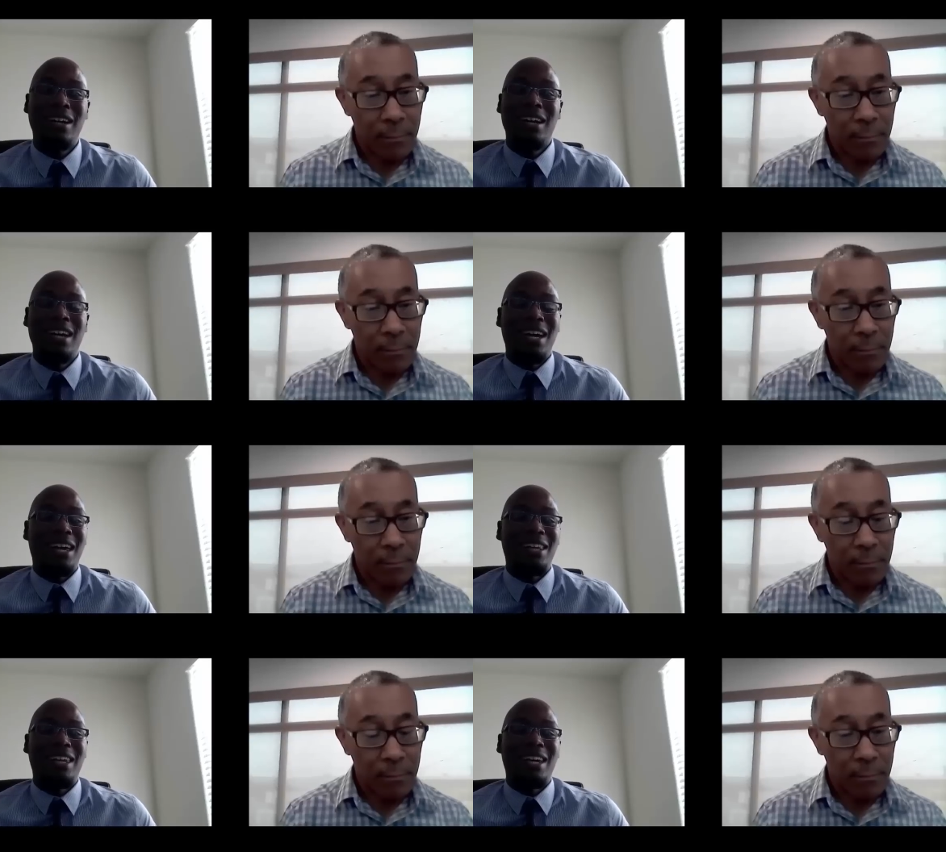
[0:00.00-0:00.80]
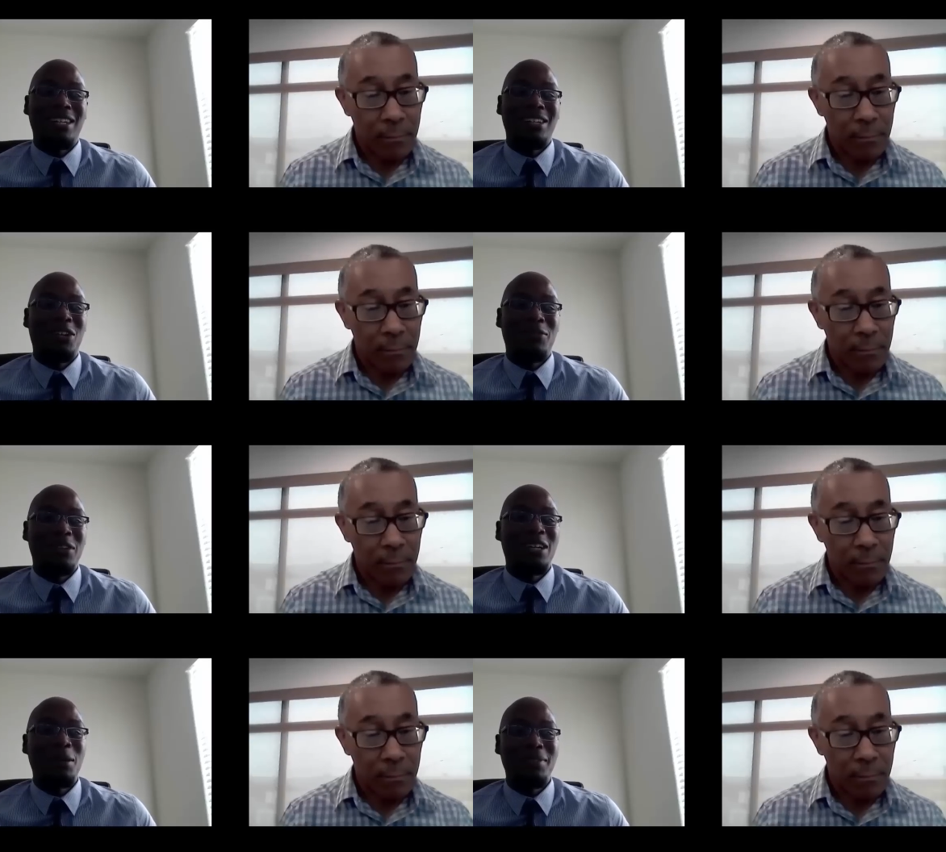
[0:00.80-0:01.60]
Speaker 1: And then, you know, if you
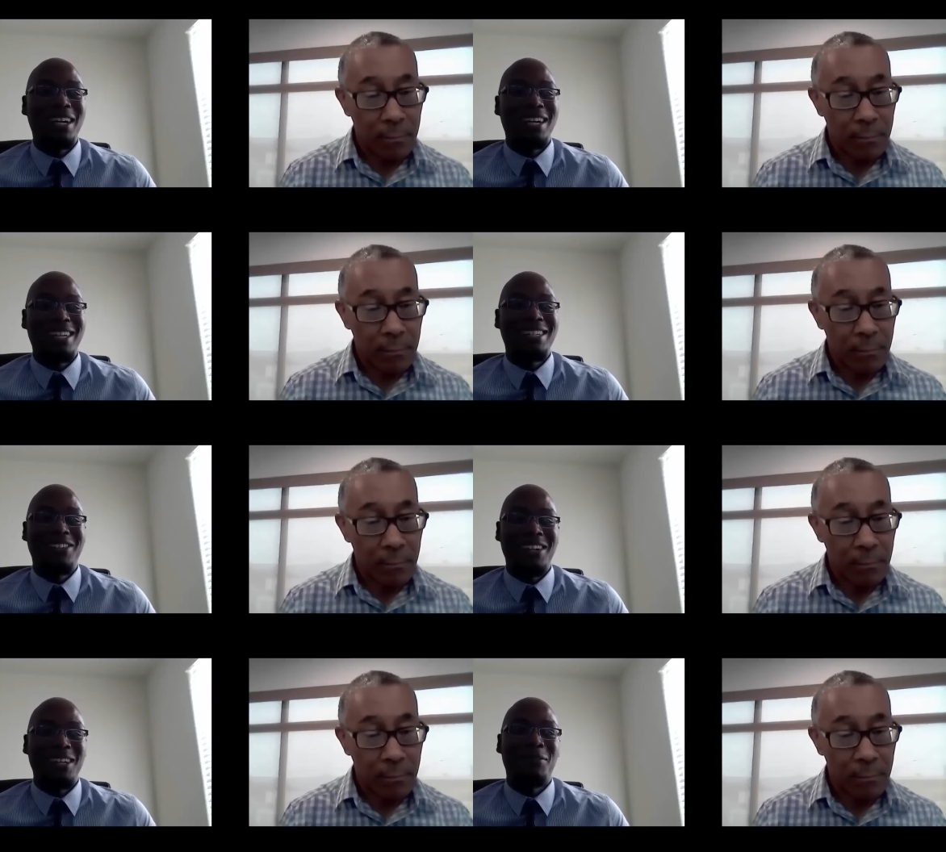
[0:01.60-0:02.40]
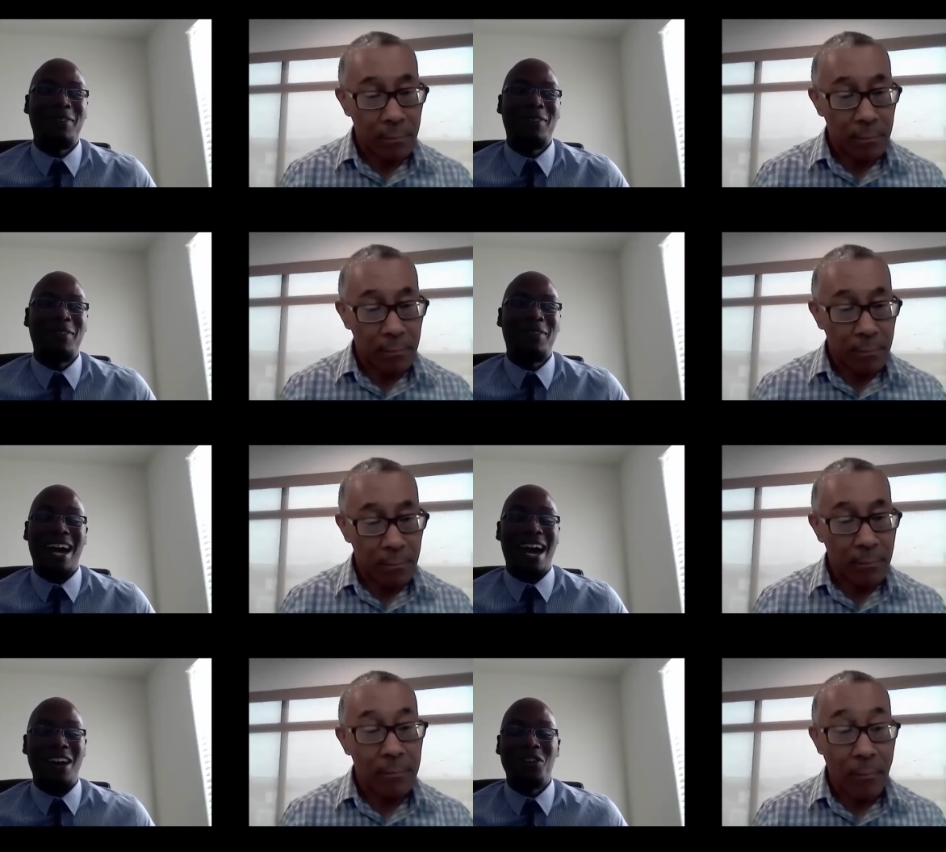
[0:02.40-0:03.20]
keep digging, you'll end up finding, I, I
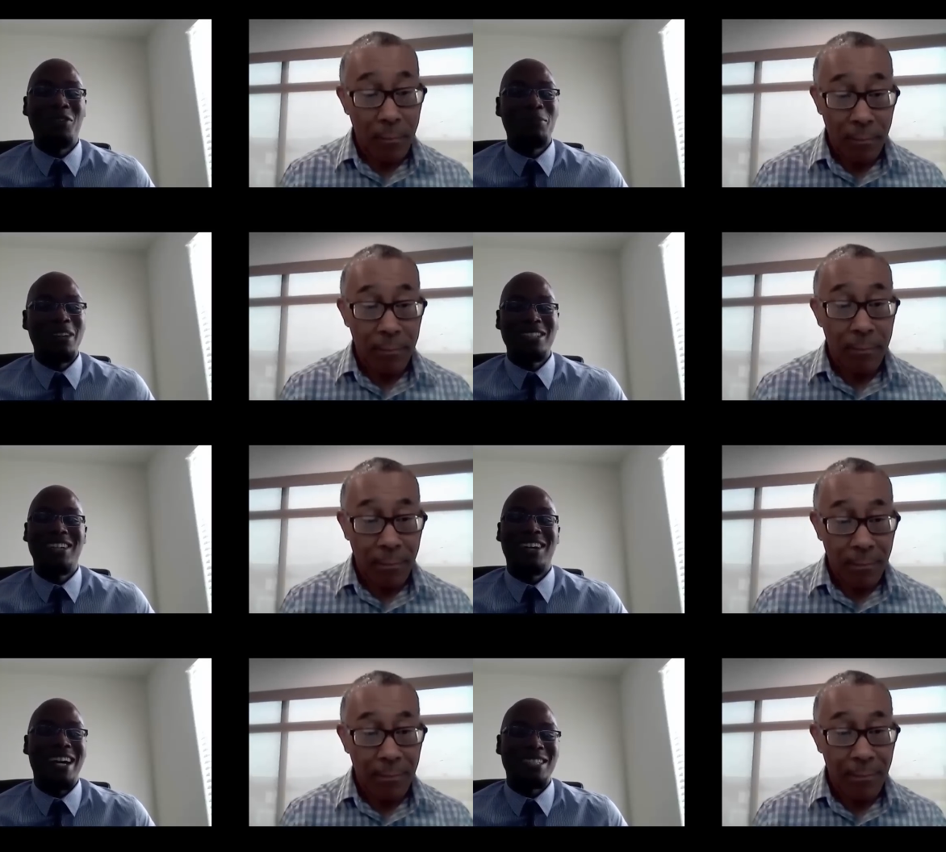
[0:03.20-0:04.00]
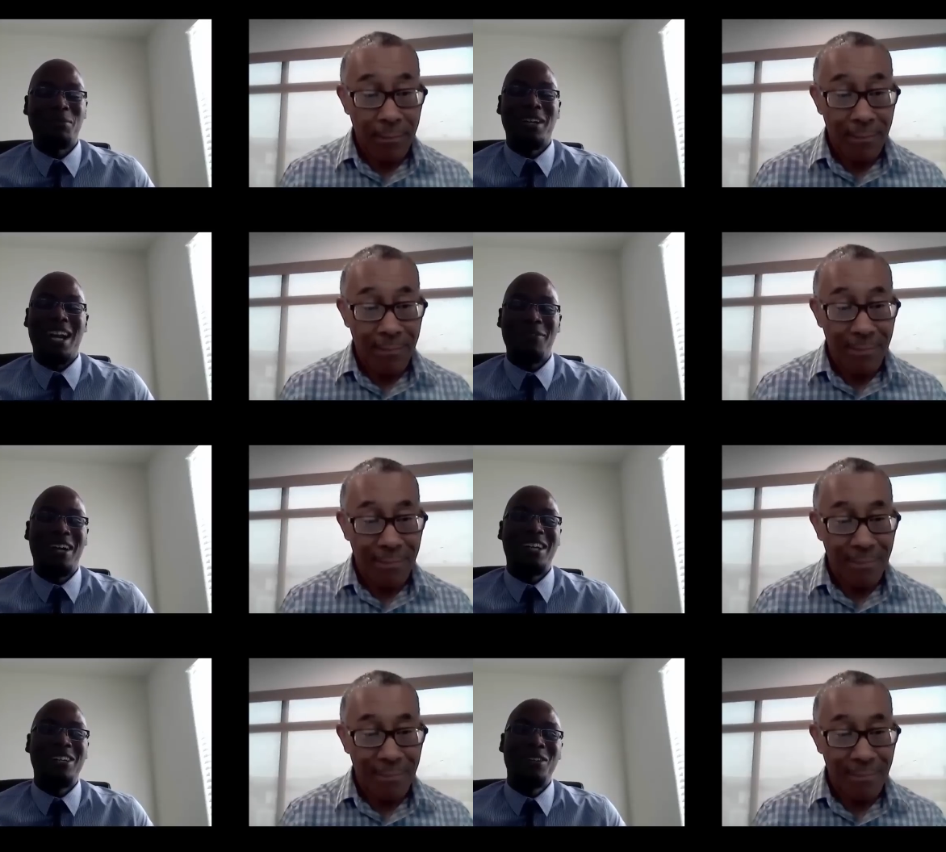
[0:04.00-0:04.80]
don't know if Peter still has it, but I found
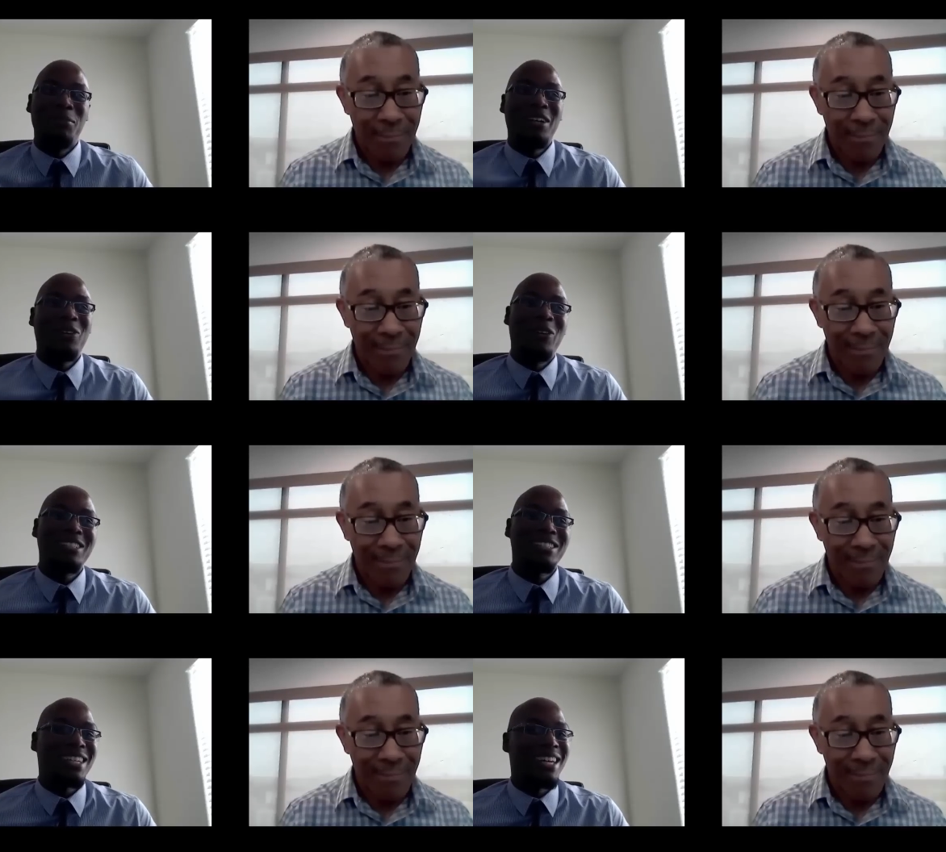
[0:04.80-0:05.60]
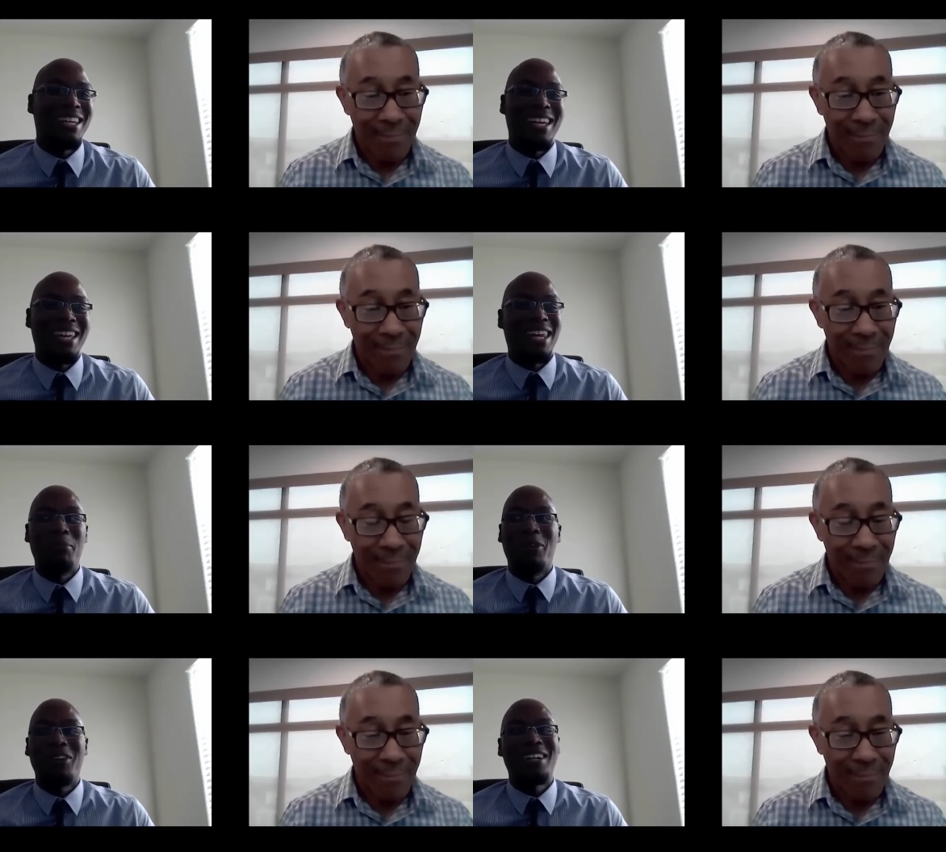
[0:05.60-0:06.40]
the Udemy course and, and that broke
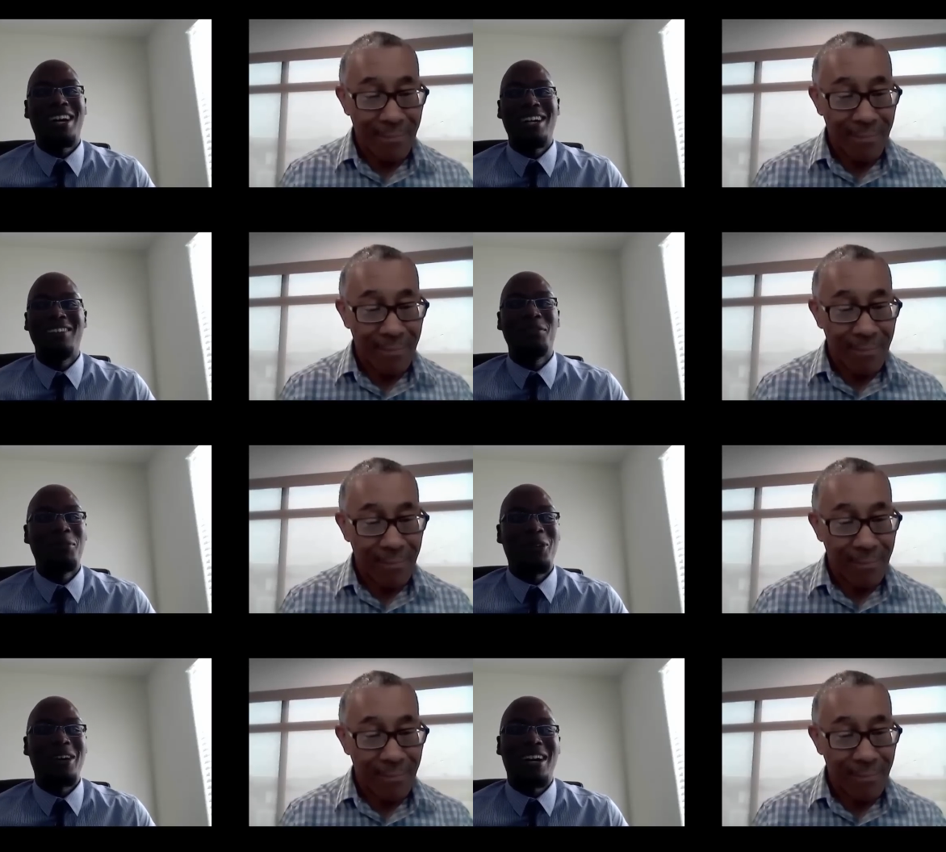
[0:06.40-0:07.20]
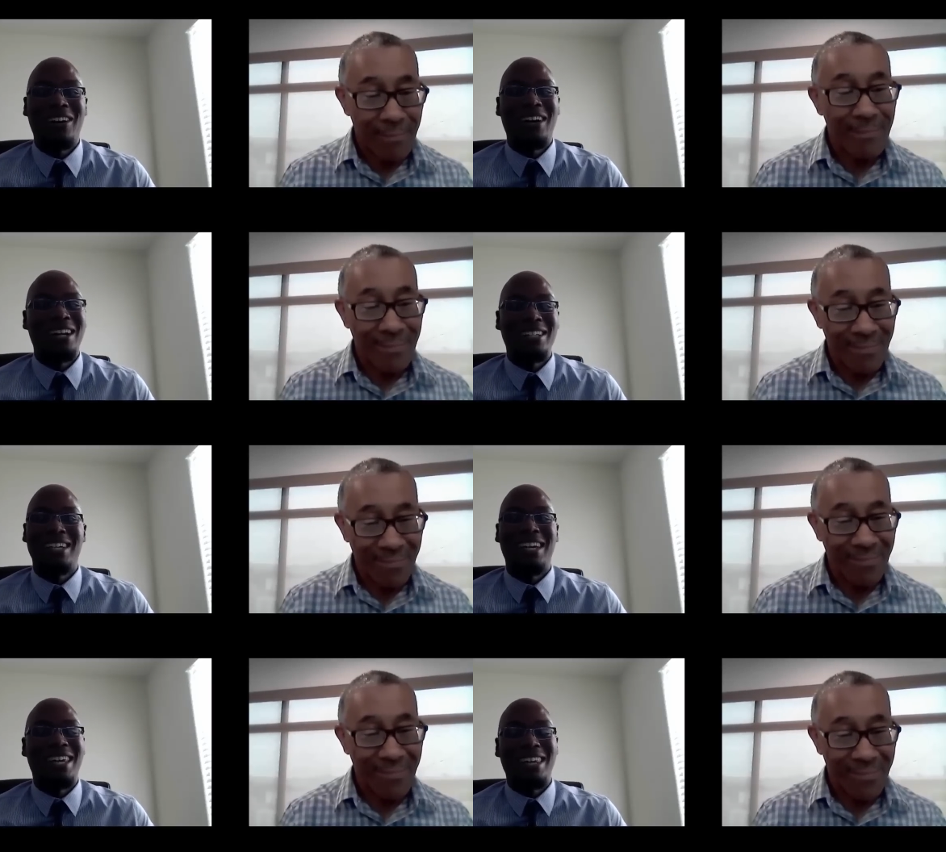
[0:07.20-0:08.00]
it down even more. And,
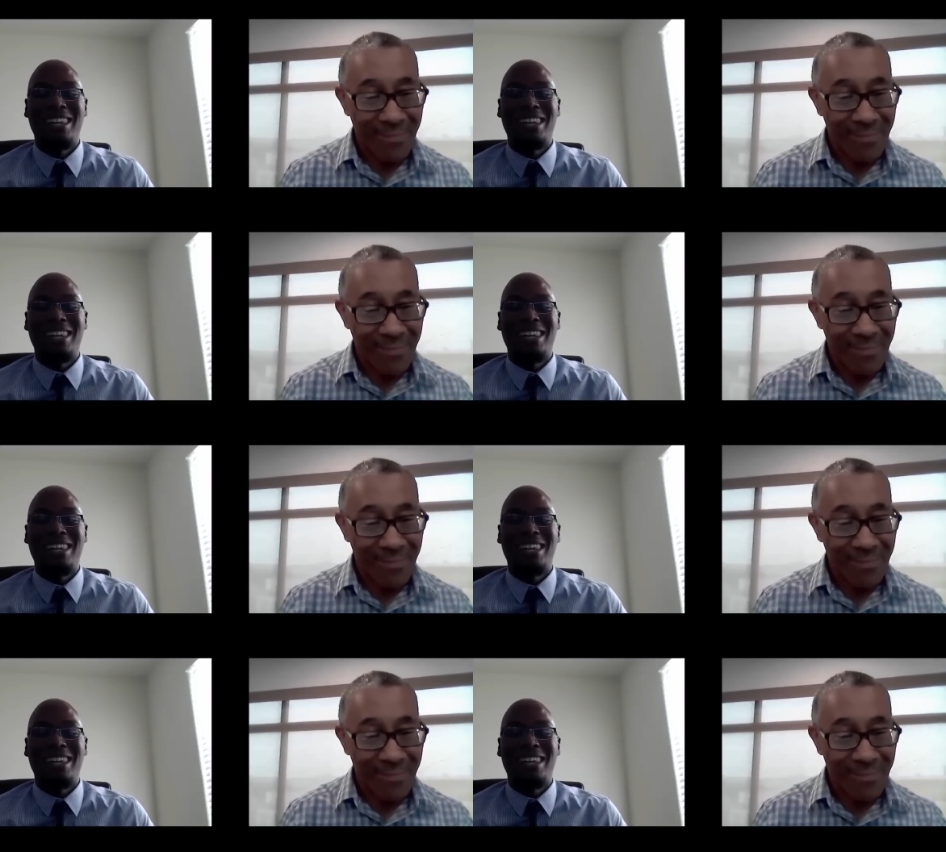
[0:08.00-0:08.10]
mm-hmm